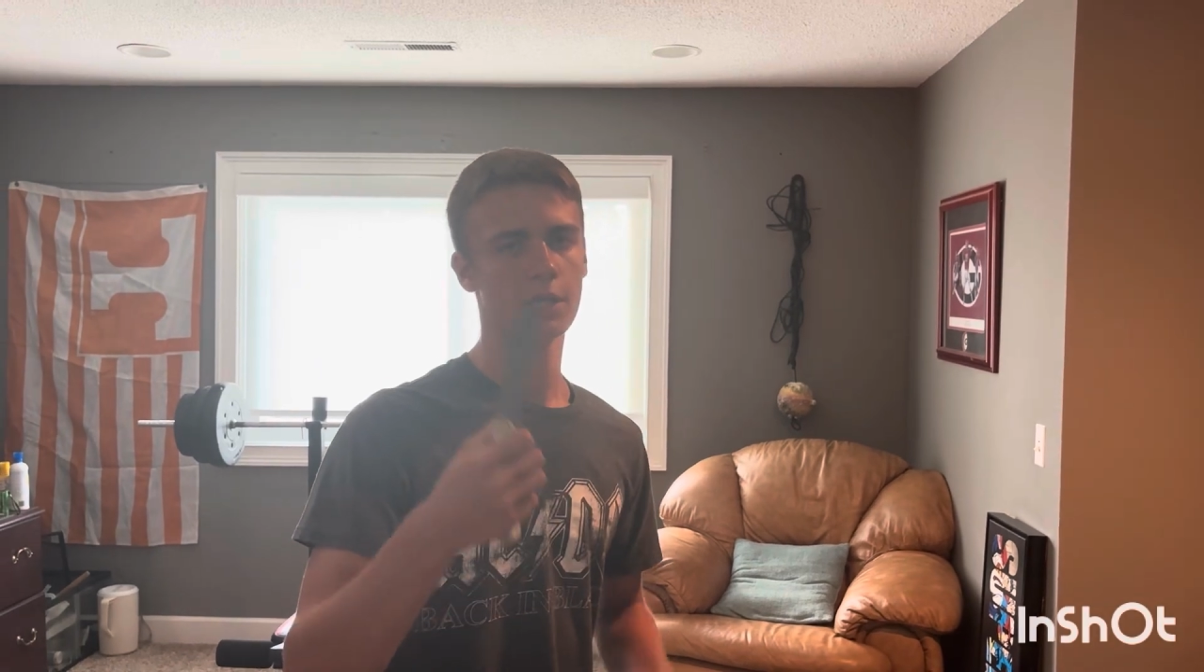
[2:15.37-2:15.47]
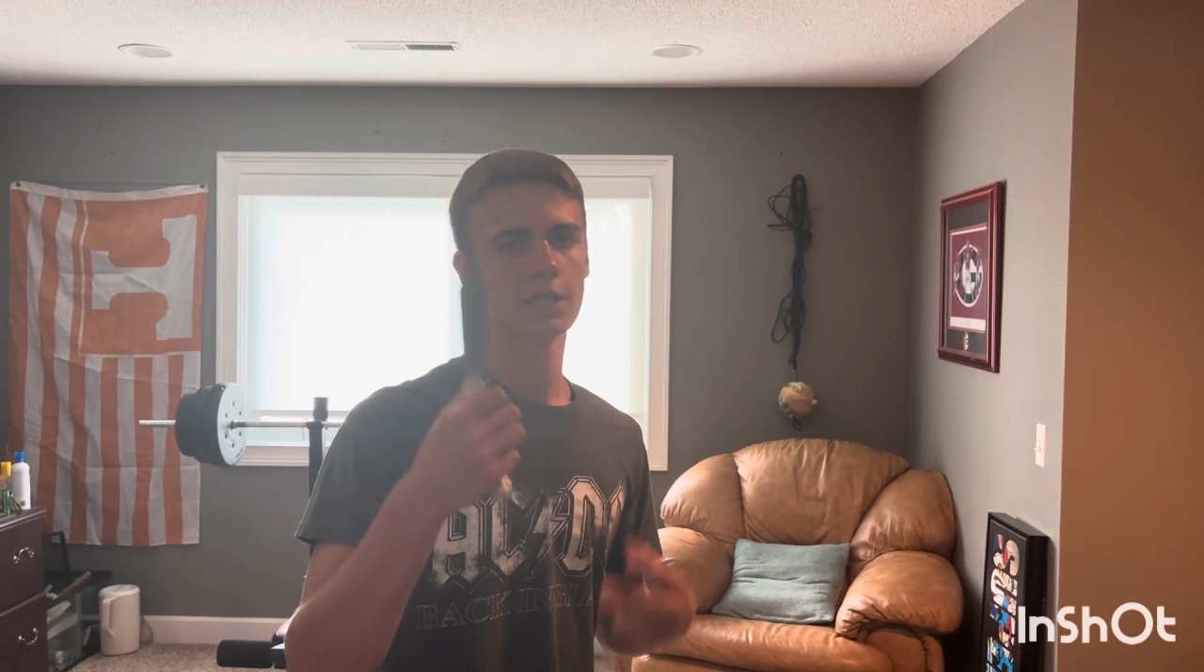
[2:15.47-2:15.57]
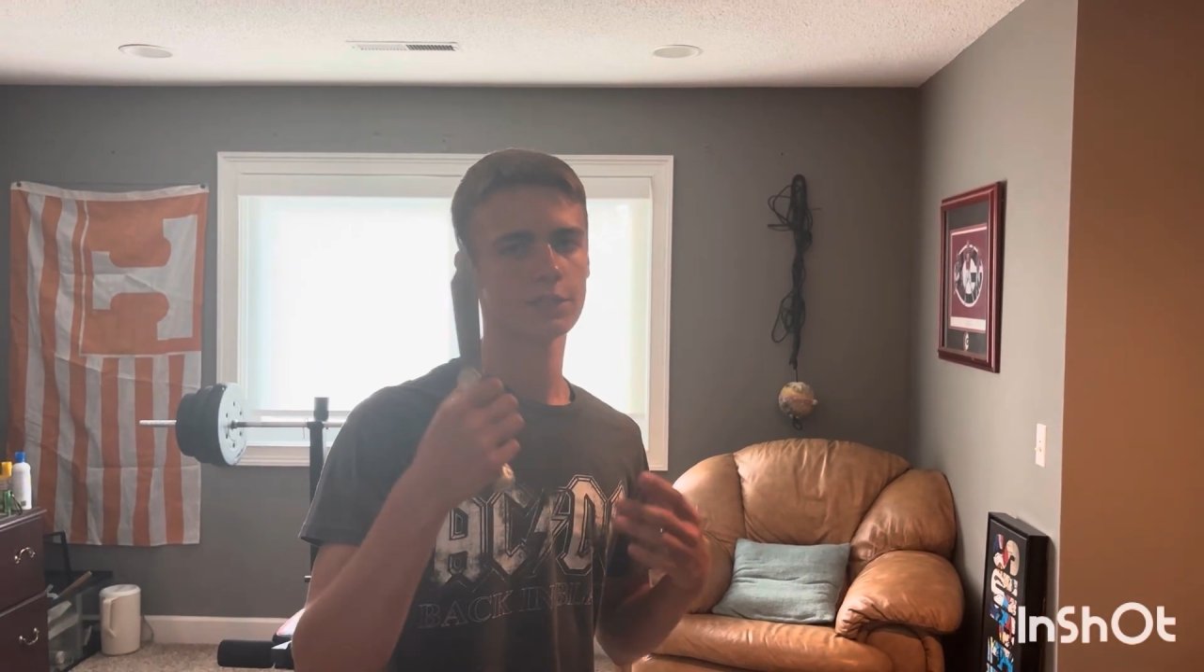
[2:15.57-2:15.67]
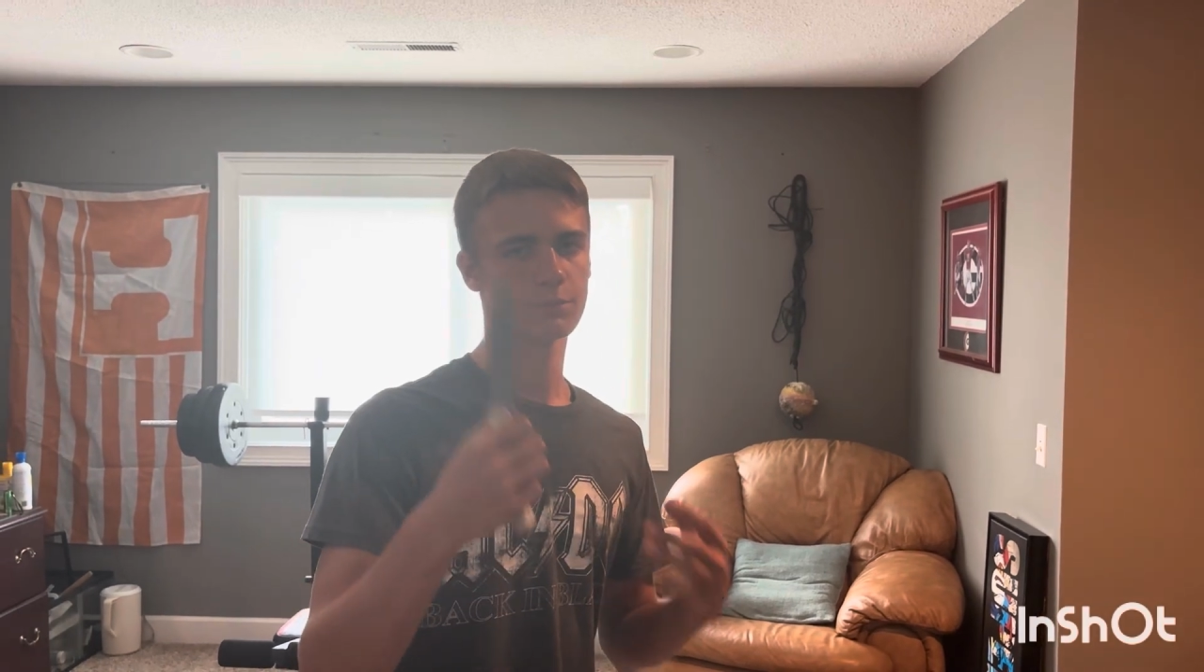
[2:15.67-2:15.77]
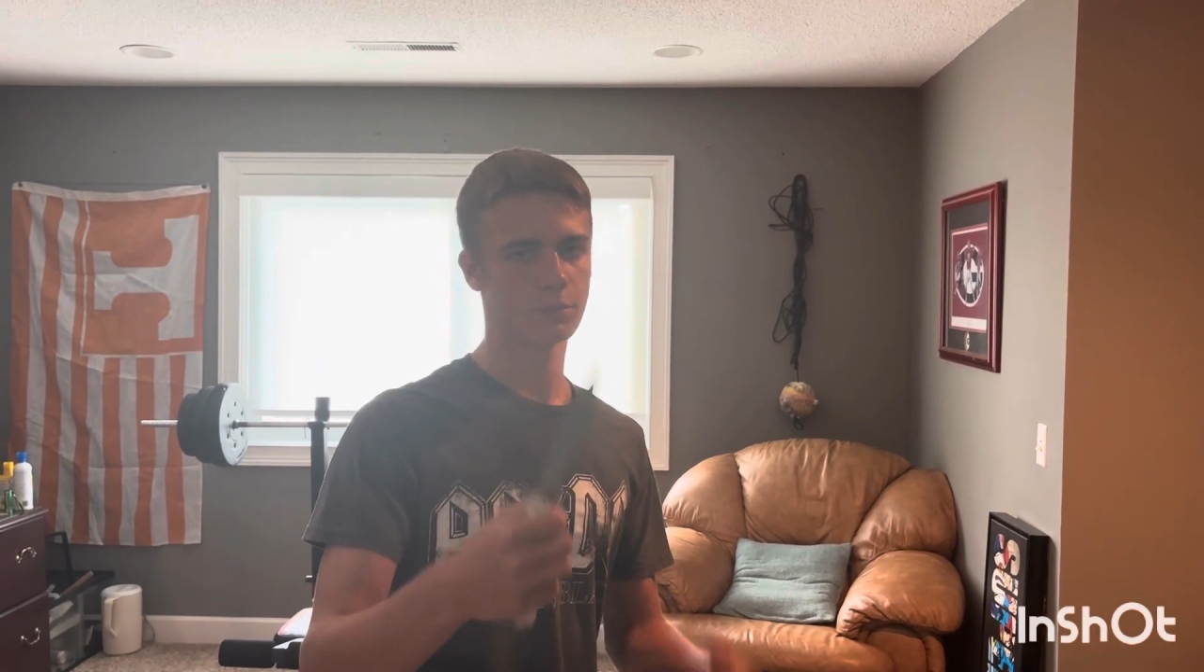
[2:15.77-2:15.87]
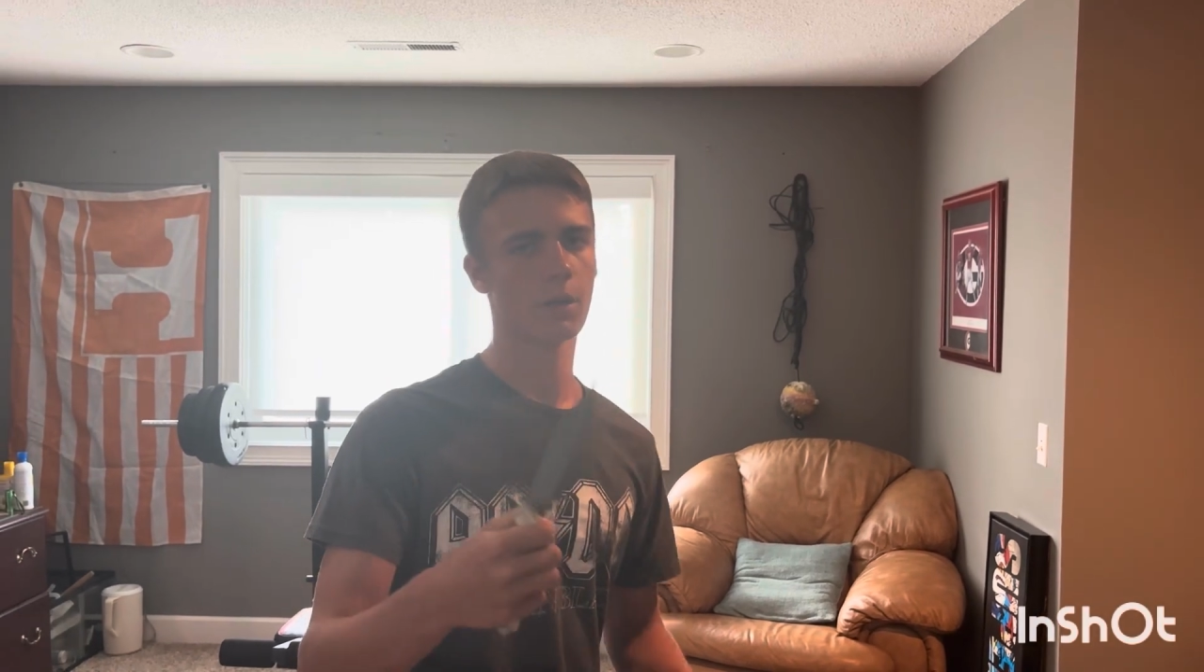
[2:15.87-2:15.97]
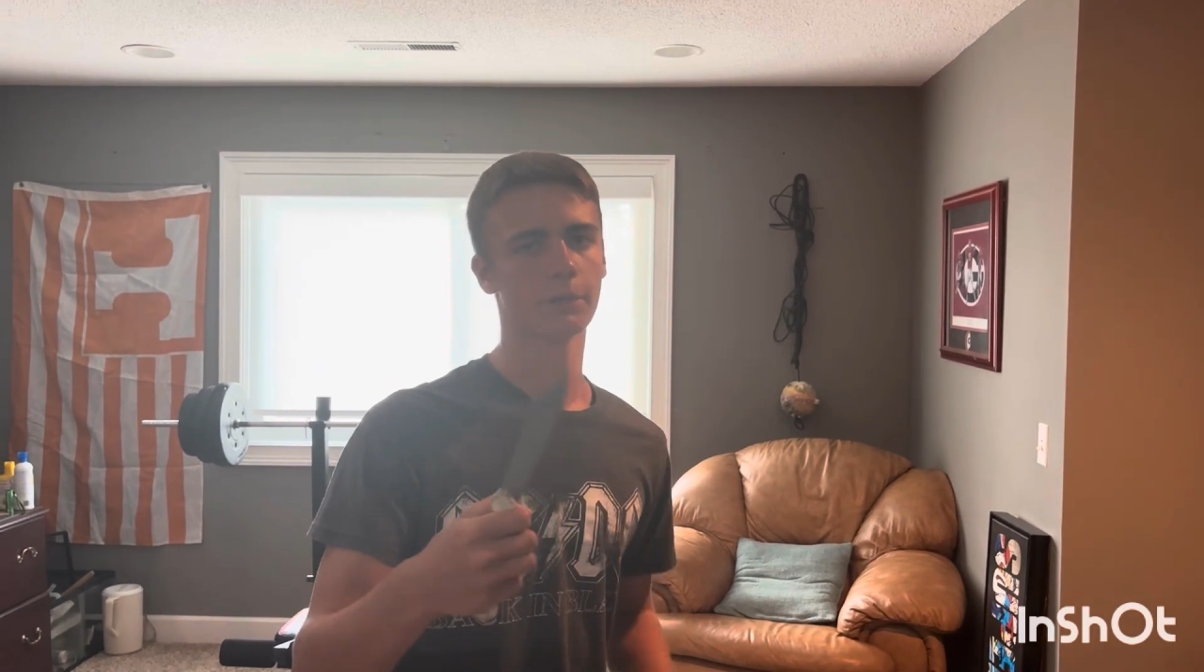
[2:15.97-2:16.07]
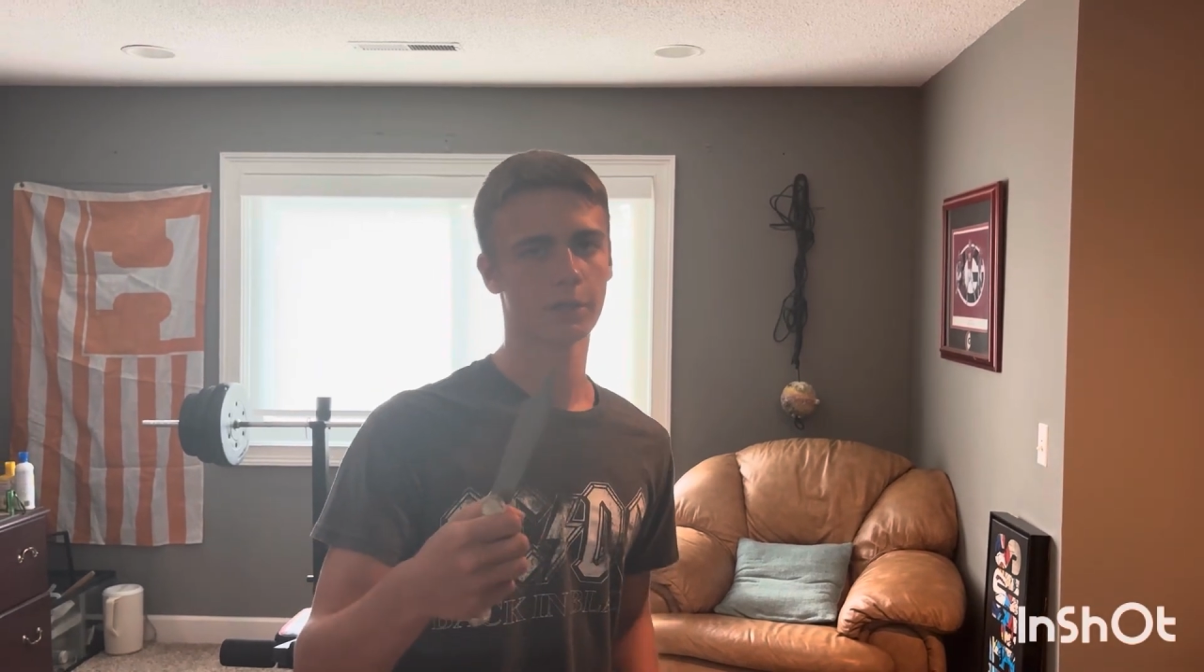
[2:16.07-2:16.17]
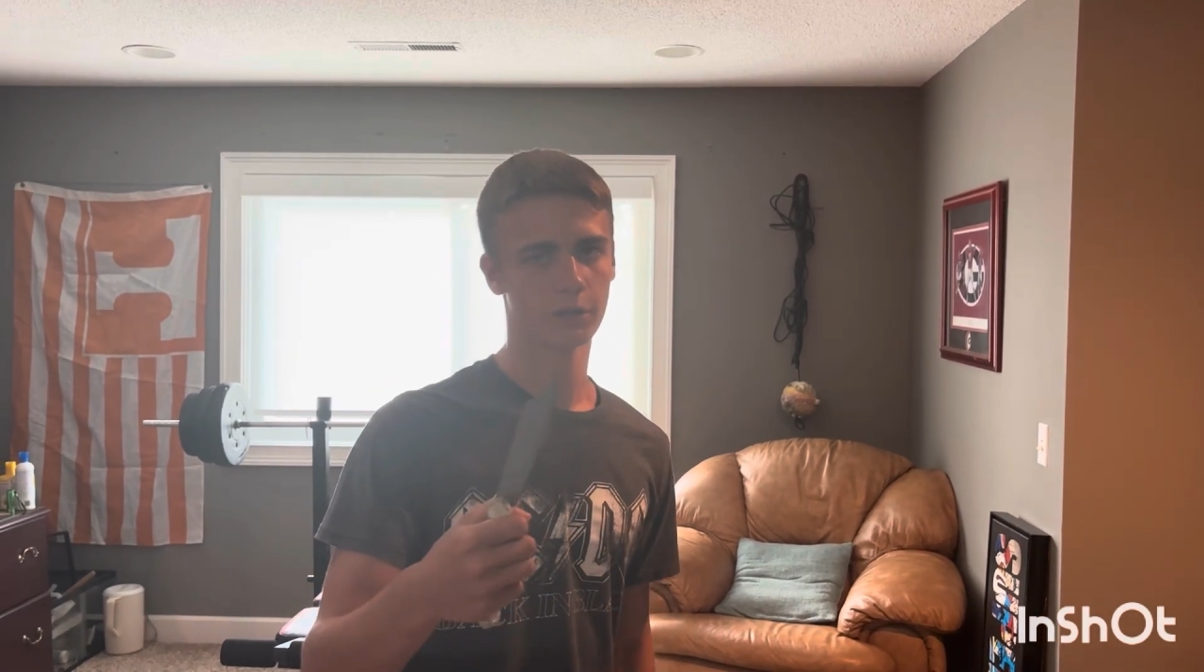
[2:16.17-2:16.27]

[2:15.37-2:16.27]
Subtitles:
it's probably going